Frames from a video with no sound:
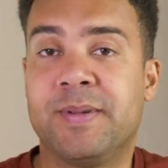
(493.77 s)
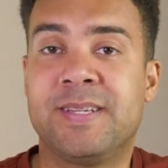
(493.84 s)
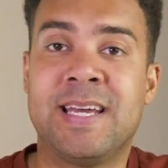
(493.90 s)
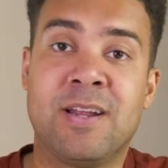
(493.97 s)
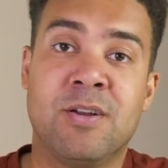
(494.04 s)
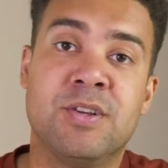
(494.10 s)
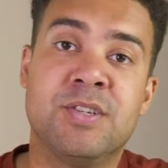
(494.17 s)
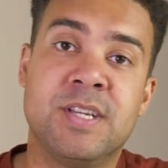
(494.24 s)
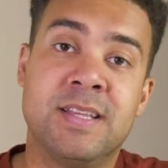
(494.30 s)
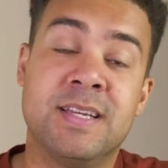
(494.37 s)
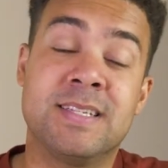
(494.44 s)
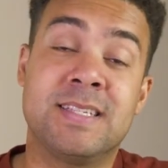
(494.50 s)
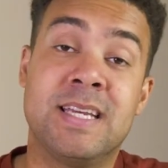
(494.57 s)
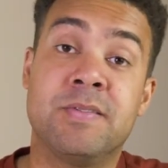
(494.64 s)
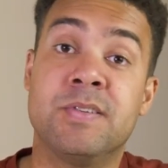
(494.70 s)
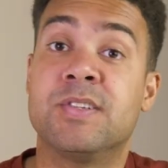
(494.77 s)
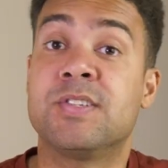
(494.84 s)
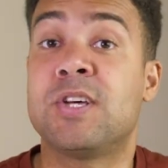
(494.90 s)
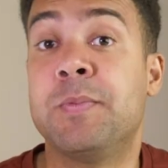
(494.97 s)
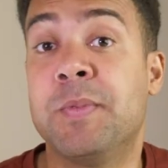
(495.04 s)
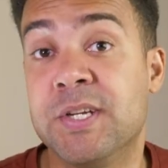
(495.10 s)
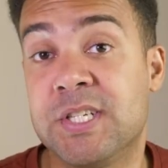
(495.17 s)
a technology that has given
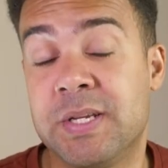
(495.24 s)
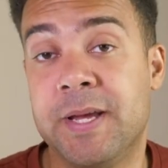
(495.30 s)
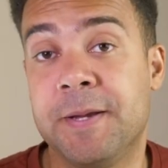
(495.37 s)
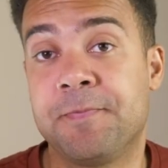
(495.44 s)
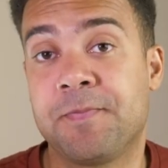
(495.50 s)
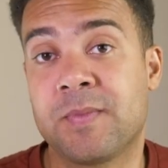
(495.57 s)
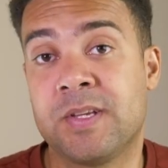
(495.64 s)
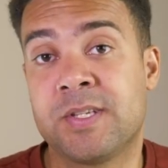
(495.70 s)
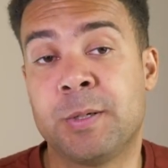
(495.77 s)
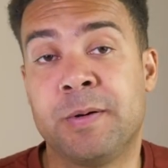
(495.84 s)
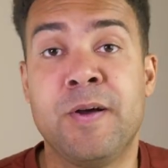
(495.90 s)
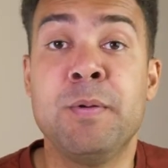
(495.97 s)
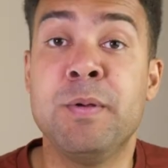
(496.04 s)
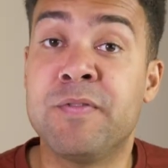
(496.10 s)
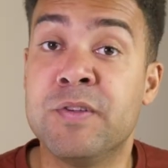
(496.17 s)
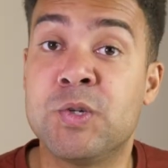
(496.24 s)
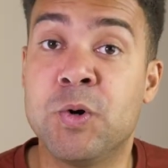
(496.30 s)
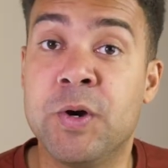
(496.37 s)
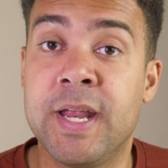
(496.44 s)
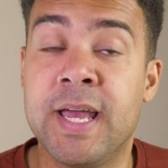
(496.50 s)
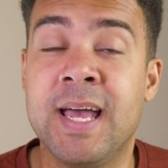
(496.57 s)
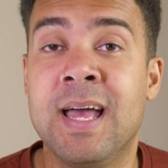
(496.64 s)
so much to me so i hope you've
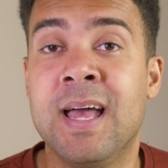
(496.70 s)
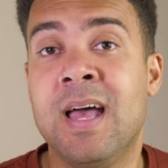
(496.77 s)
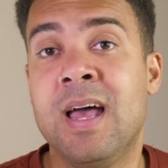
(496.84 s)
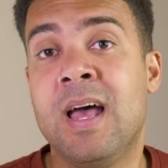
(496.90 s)
enjoyed it